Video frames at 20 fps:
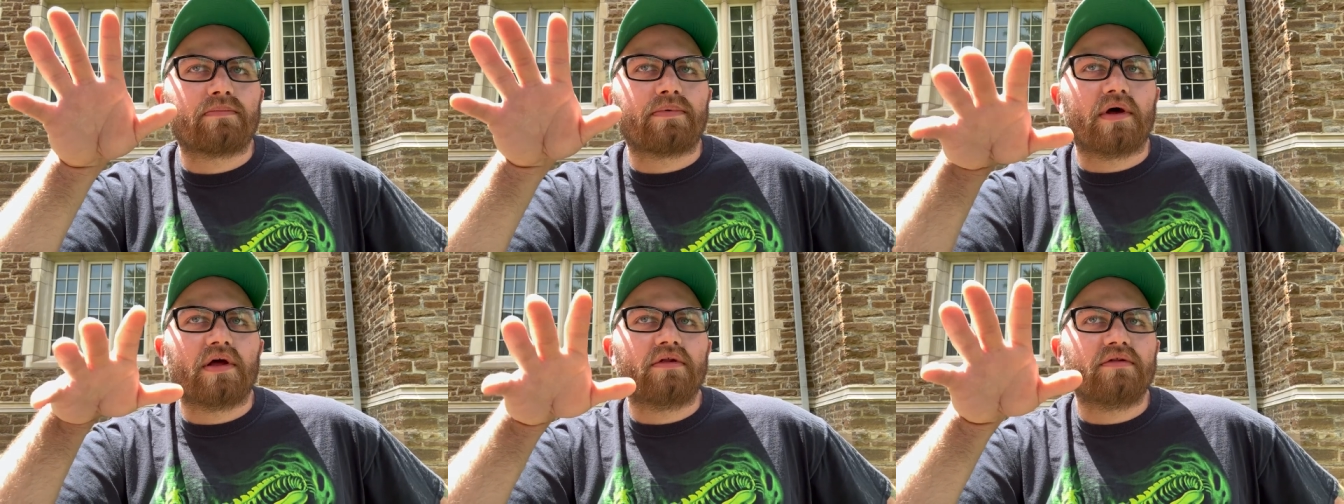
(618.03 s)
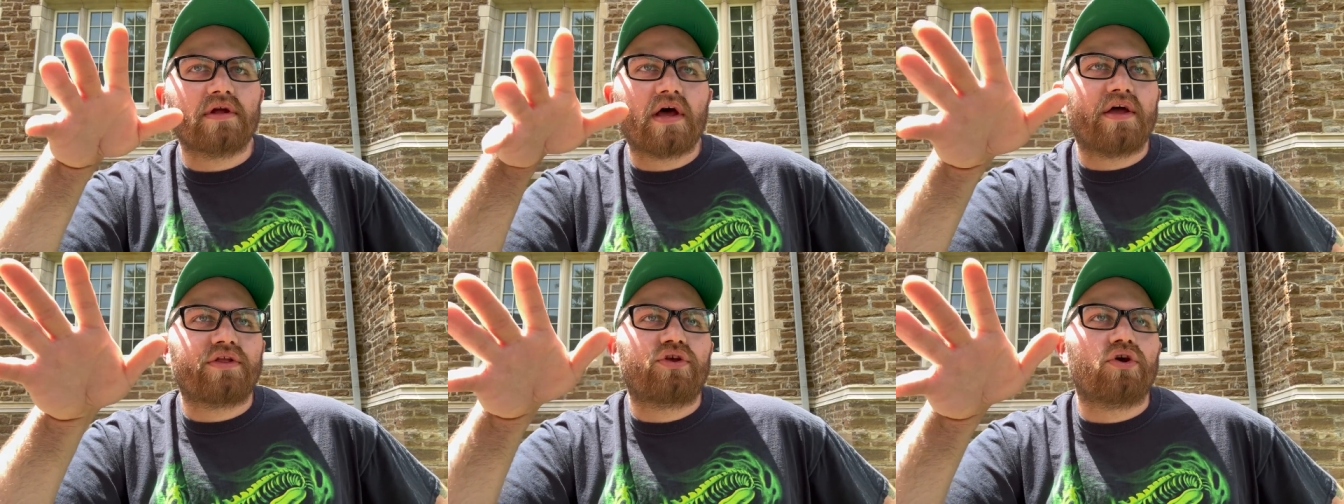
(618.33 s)
but
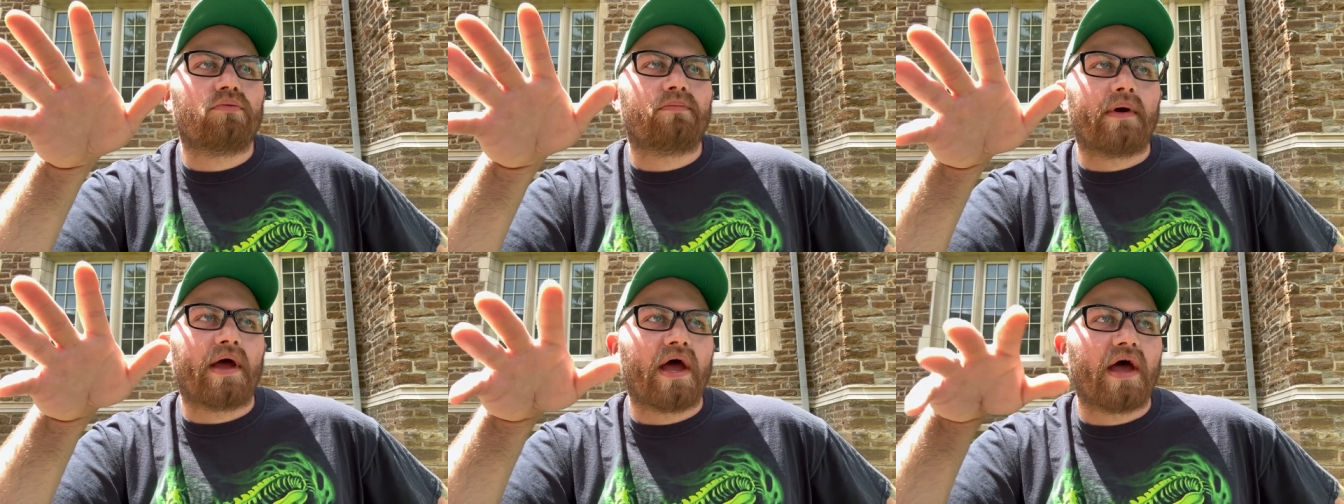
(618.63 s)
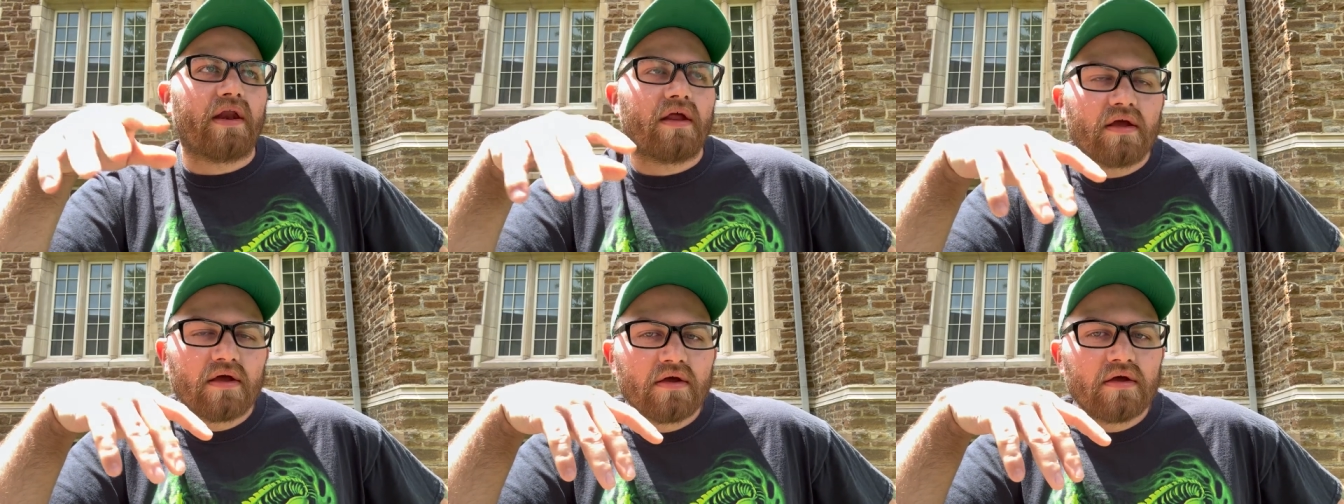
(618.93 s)
not too
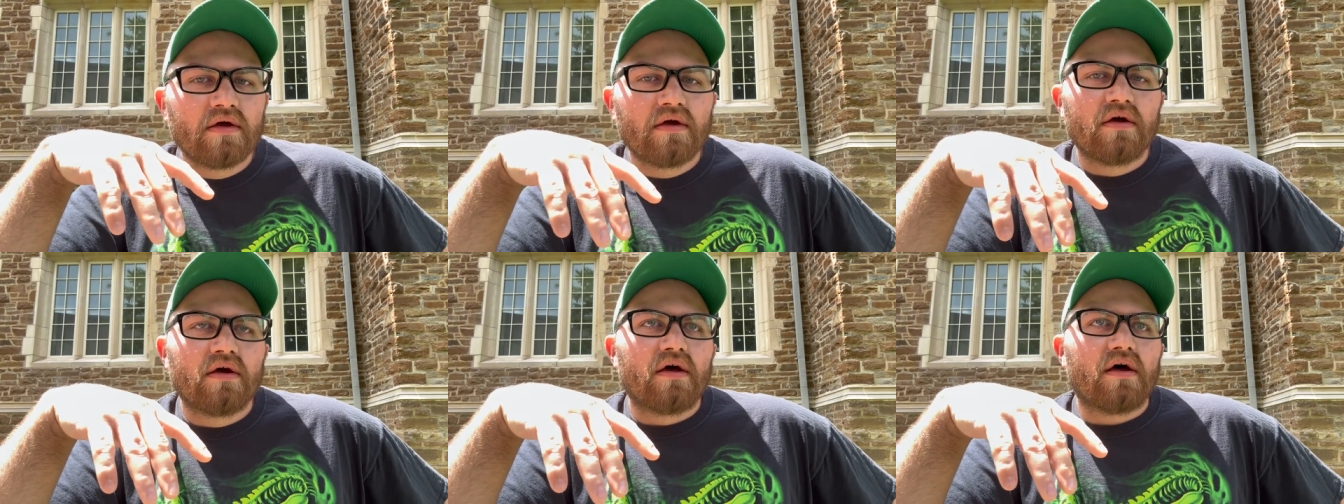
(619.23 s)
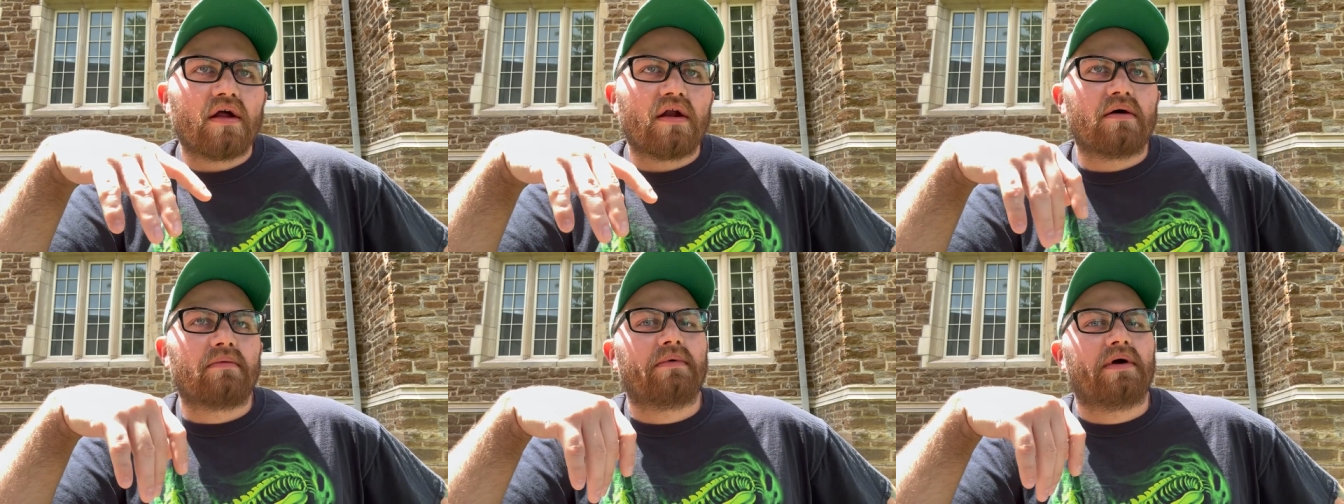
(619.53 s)
bad.
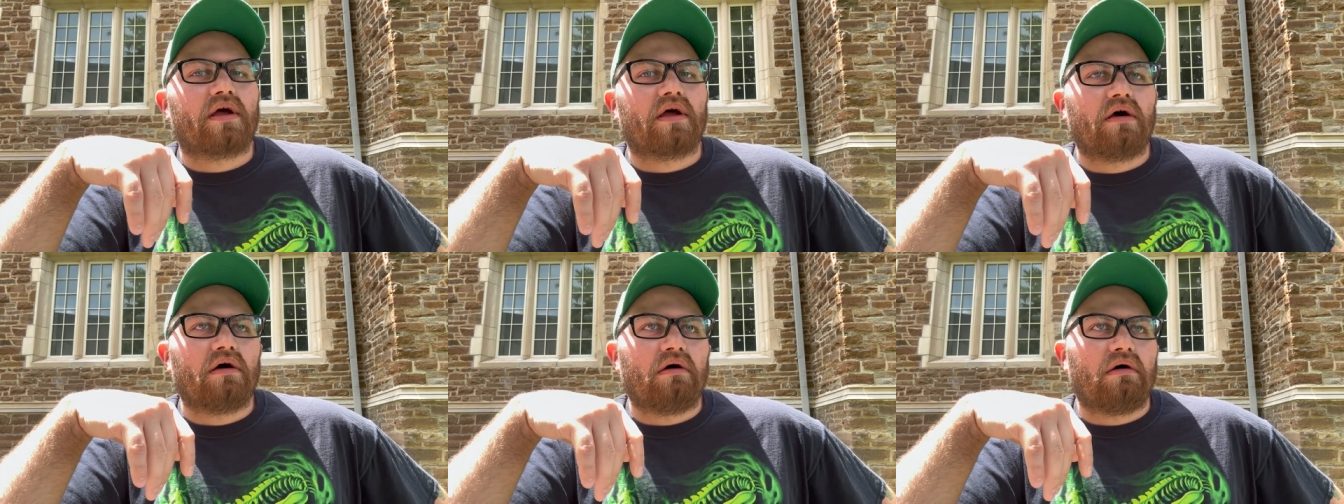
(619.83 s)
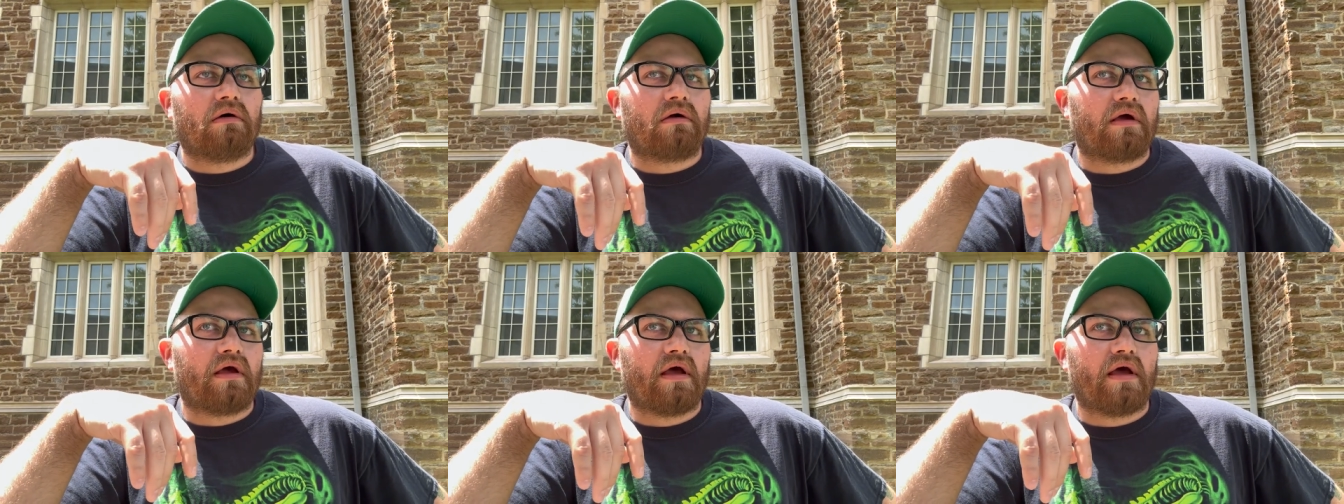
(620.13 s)
And I'm like,
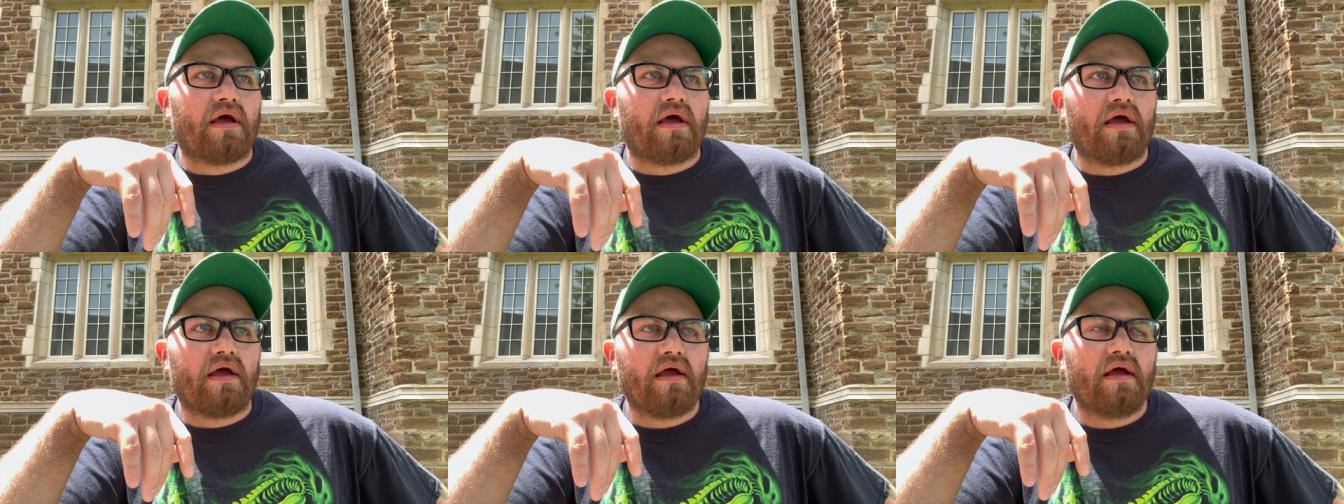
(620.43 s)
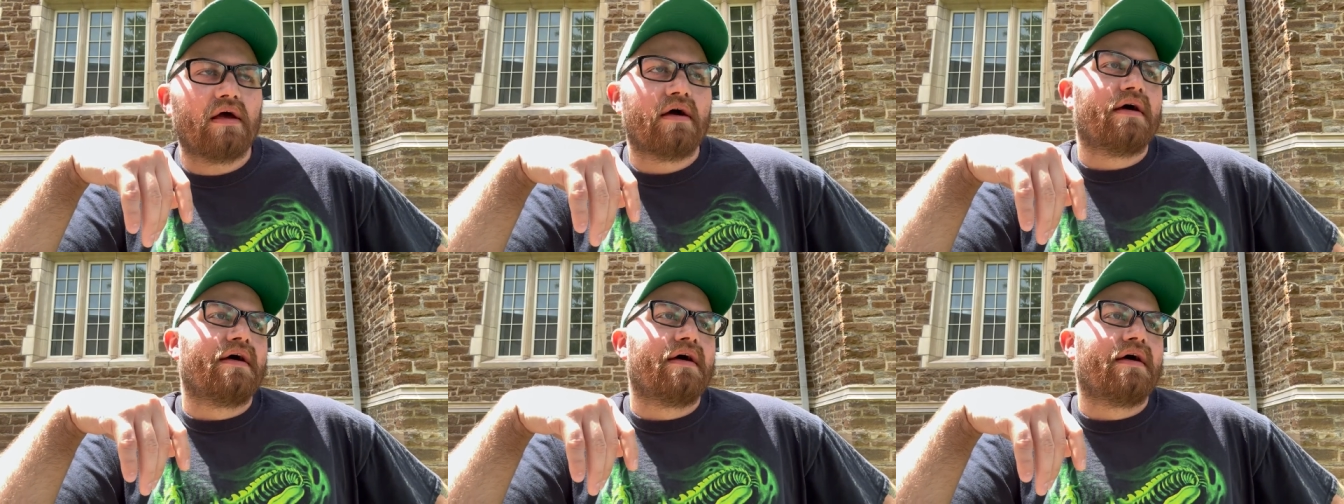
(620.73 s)
okay.